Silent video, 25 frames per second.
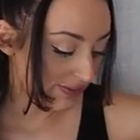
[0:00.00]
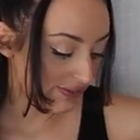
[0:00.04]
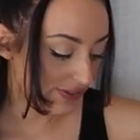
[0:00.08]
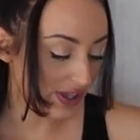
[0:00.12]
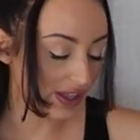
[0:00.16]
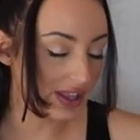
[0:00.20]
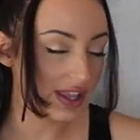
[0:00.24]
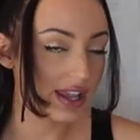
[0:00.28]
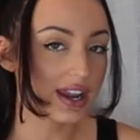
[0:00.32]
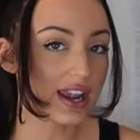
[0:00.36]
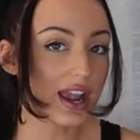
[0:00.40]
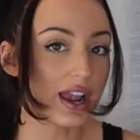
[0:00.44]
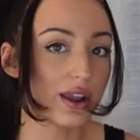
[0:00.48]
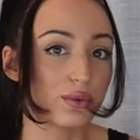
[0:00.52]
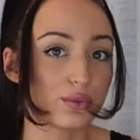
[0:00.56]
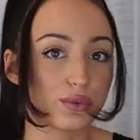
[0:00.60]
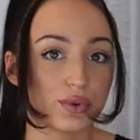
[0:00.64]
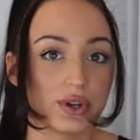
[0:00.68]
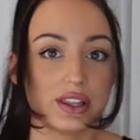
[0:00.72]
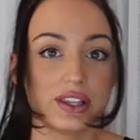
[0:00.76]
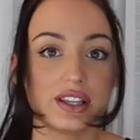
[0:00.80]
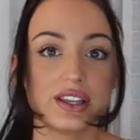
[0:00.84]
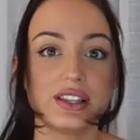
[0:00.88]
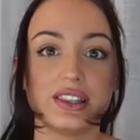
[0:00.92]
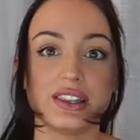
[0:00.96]
feel like I
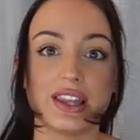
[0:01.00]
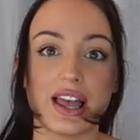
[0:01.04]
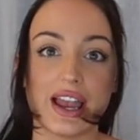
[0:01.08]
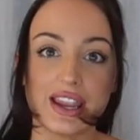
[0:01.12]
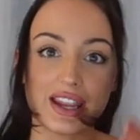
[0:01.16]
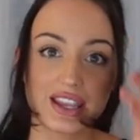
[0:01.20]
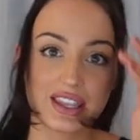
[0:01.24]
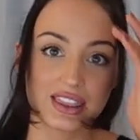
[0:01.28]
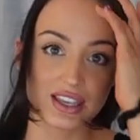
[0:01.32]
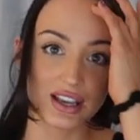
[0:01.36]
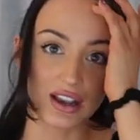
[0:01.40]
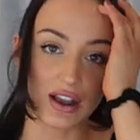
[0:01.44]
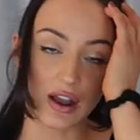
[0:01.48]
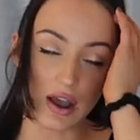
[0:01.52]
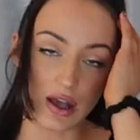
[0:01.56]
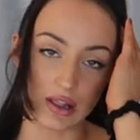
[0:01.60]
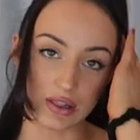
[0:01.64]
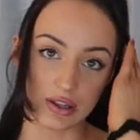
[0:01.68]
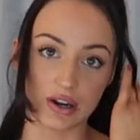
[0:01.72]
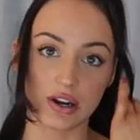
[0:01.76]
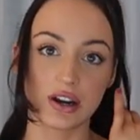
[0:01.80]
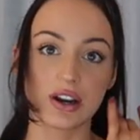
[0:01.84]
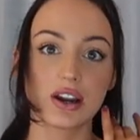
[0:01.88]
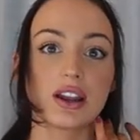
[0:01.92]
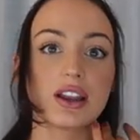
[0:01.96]
really like the
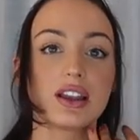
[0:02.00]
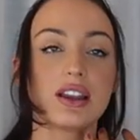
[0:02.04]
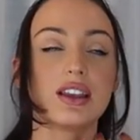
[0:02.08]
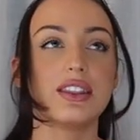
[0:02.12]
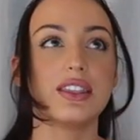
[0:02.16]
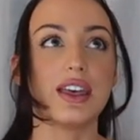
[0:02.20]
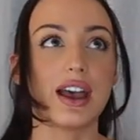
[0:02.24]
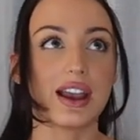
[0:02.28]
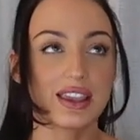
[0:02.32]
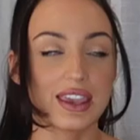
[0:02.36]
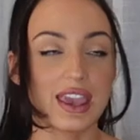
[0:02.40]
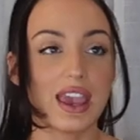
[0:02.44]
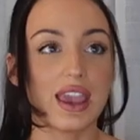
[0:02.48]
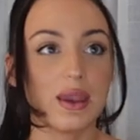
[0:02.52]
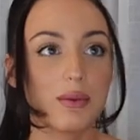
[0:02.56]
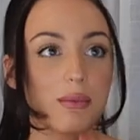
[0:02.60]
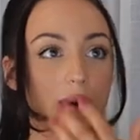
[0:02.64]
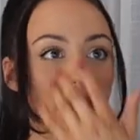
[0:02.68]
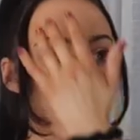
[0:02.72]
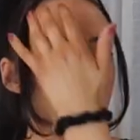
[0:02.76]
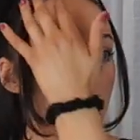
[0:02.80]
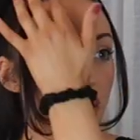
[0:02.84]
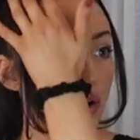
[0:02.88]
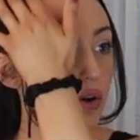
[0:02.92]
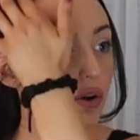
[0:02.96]
color that came
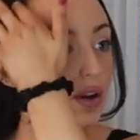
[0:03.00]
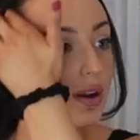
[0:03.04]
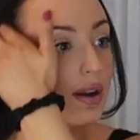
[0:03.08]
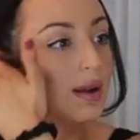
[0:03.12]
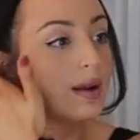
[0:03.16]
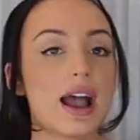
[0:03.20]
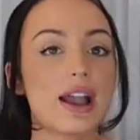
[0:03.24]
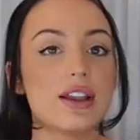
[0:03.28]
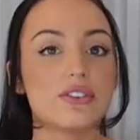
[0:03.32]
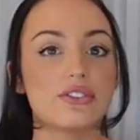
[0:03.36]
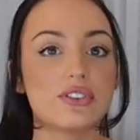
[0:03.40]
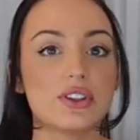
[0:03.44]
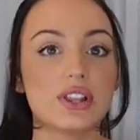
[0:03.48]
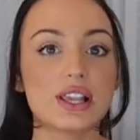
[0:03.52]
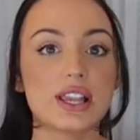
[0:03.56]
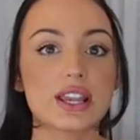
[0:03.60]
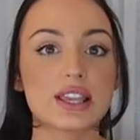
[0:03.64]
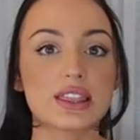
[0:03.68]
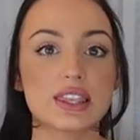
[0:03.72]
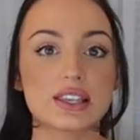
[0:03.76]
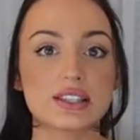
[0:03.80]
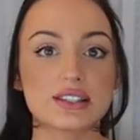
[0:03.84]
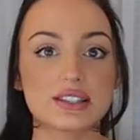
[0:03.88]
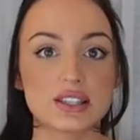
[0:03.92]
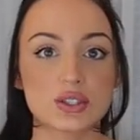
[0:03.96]
out. I feel
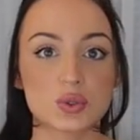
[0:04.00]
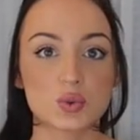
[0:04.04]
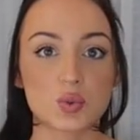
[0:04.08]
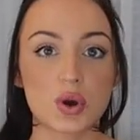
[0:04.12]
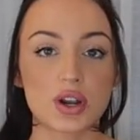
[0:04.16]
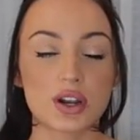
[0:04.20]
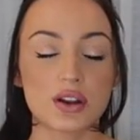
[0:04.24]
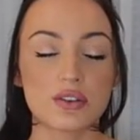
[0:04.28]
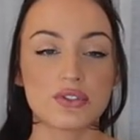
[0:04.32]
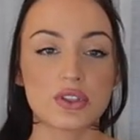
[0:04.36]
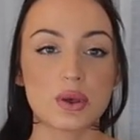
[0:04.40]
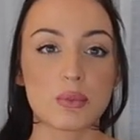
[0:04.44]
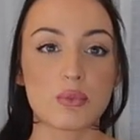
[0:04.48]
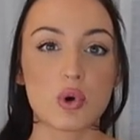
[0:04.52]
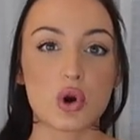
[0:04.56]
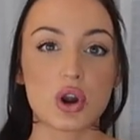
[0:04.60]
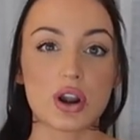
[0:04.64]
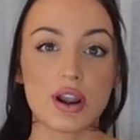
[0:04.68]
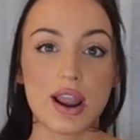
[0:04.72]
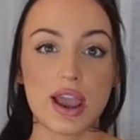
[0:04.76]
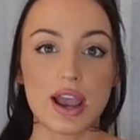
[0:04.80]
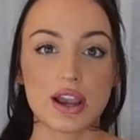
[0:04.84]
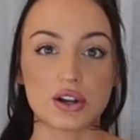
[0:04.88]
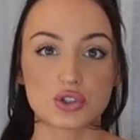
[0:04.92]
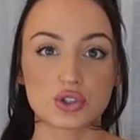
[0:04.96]
like this is one of the more
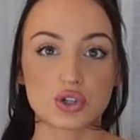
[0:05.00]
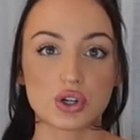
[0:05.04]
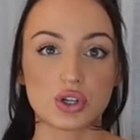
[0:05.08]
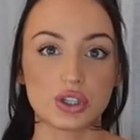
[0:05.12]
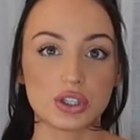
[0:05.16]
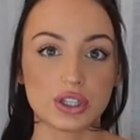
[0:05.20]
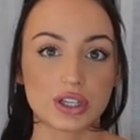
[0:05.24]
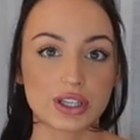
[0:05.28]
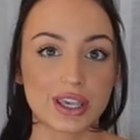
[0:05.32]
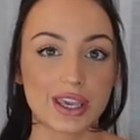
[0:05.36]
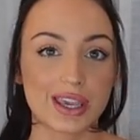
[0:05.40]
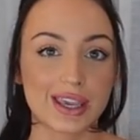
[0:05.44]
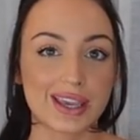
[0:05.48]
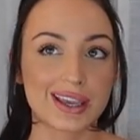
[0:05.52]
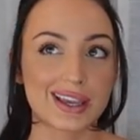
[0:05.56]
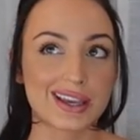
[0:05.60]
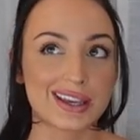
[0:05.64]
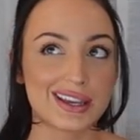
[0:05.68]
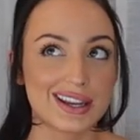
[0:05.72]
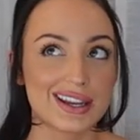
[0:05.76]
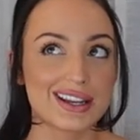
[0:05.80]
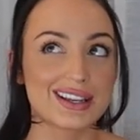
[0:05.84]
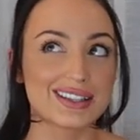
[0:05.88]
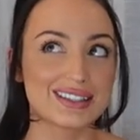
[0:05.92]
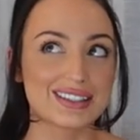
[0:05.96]
natural looking
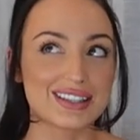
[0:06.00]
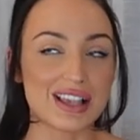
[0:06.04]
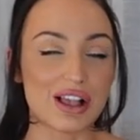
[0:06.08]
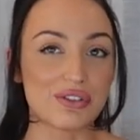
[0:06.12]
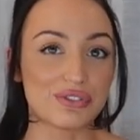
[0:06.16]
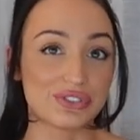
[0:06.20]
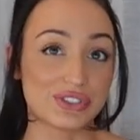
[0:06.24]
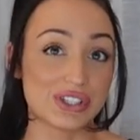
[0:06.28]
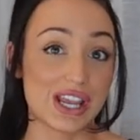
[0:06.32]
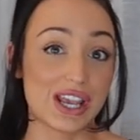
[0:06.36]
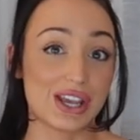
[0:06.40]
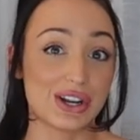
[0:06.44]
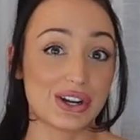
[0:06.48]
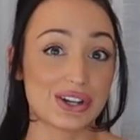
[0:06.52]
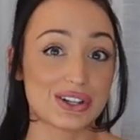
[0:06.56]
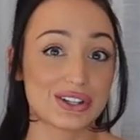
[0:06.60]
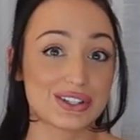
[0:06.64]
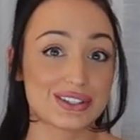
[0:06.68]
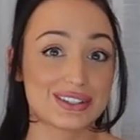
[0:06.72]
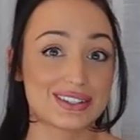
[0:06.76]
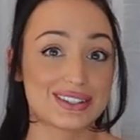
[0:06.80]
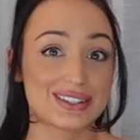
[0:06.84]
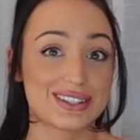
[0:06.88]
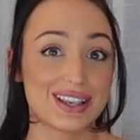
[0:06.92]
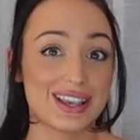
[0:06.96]
self
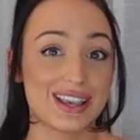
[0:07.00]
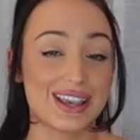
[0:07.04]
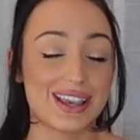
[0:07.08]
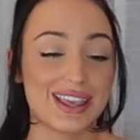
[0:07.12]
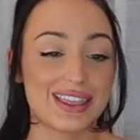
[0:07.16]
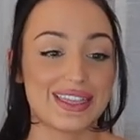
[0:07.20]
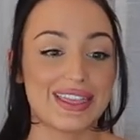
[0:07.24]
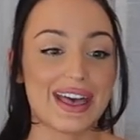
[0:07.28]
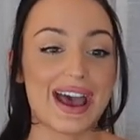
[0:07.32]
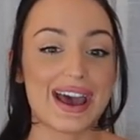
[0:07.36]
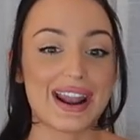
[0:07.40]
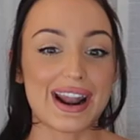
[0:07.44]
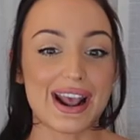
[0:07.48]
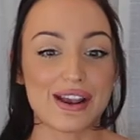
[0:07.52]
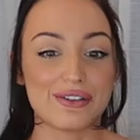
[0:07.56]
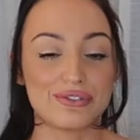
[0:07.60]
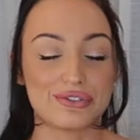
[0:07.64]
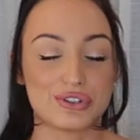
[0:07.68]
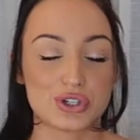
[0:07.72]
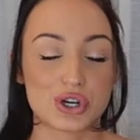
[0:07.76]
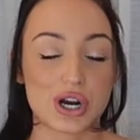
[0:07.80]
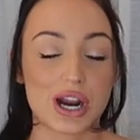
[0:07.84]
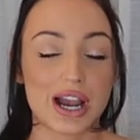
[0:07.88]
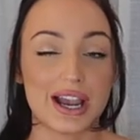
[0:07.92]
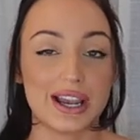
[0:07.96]
tanners that
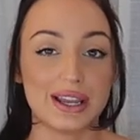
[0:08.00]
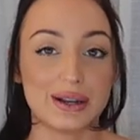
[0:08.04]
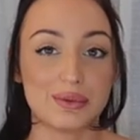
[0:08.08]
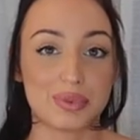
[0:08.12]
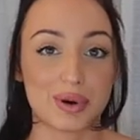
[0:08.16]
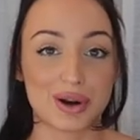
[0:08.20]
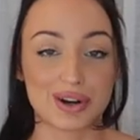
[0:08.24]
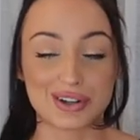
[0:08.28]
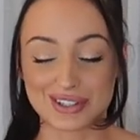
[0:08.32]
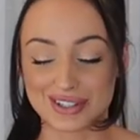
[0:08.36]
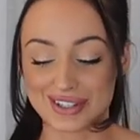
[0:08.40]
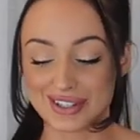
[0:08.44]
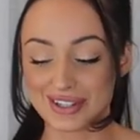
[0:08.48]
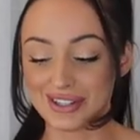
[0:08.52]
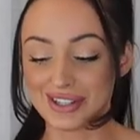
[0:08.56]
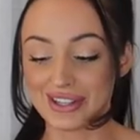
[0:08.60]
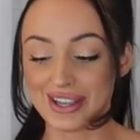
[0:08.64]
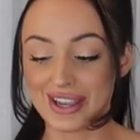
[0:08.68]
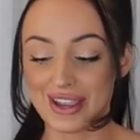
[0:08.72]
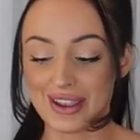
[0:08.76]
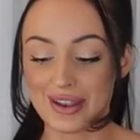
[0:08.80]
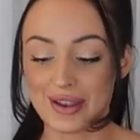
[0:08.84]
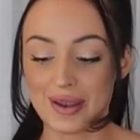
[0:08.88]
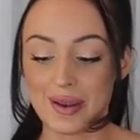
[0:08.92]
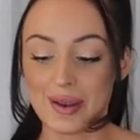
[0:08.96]
I've tried
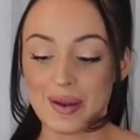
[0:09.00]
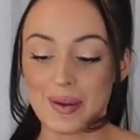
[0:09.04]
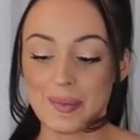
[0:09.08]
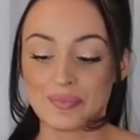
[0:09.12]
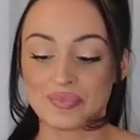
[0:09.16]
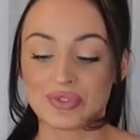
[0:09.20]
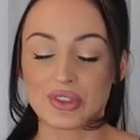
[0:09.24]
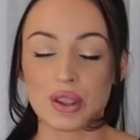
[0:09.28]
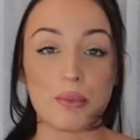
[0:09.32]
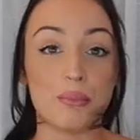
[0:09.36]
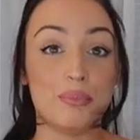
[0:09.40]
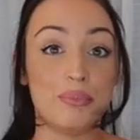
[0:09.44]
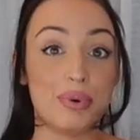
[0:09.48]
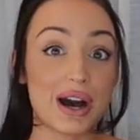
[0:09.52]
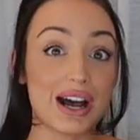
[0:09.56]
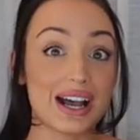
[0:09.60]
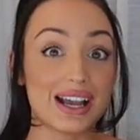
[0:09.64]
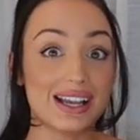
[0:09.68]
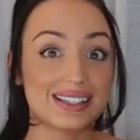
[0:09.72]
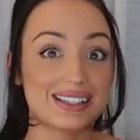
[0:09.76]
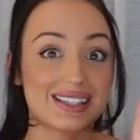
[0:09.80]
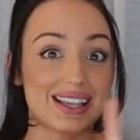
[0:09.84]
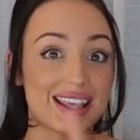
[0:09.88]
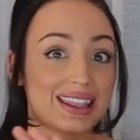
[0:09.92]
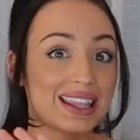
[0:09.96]
personally,
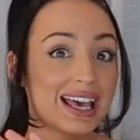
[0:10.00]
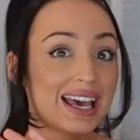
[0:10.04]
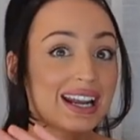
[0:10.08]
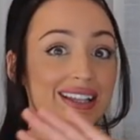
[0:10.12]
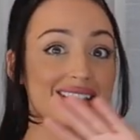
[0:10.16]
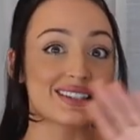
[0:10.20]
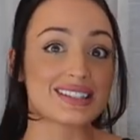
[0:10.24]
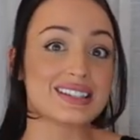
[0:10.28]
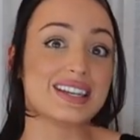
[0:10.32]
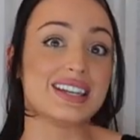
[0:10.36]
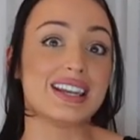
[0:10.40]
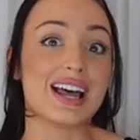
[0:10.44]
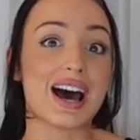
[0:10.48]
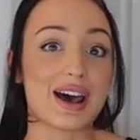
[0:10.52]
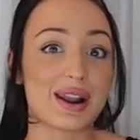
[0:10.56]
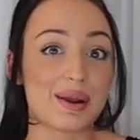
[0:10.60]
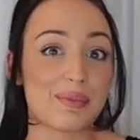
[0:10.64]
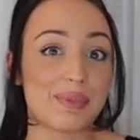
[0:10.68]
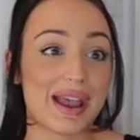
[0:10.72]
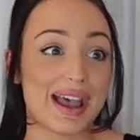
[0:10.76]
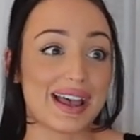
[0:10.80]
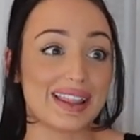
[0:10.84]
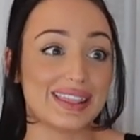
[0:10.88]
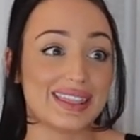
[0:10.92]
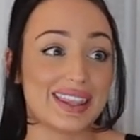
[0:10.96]
but that is not a
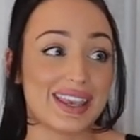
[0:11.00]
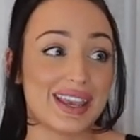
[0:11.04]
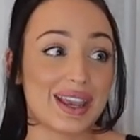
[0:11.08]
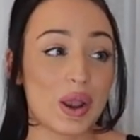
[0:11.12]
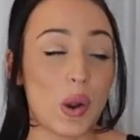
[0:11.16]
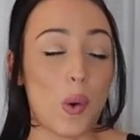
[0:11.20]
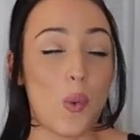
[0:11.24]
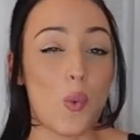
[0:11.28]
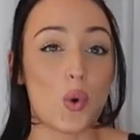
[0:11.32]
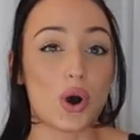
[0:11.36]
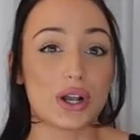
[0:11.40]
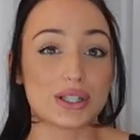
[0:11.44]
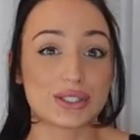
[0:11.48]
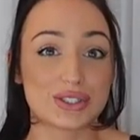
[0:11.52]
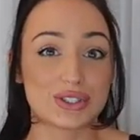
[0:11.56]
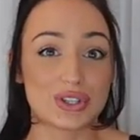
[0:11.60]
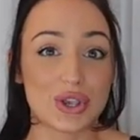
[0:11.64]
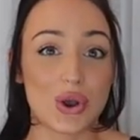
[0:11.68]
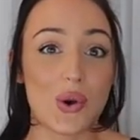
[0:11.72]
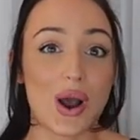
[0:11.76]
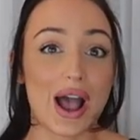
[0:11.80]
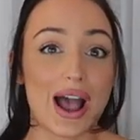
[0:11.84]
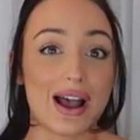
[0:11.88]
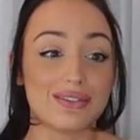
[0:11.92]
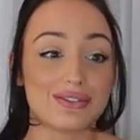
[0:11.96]
bad thing
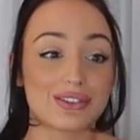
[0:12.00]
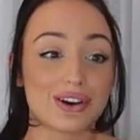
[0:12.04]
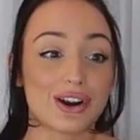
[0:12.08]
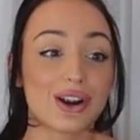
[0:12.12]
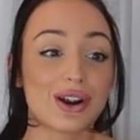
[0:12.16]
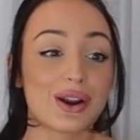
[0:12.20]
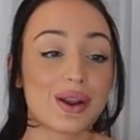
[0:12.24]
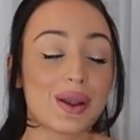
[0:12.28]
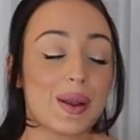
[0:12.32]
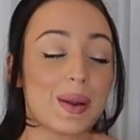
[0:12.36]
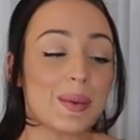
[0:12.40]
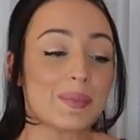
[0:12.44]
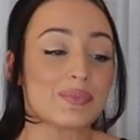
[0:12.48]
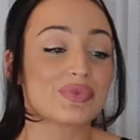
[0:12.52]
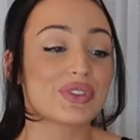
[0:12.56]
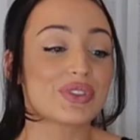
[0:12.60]
whatsoever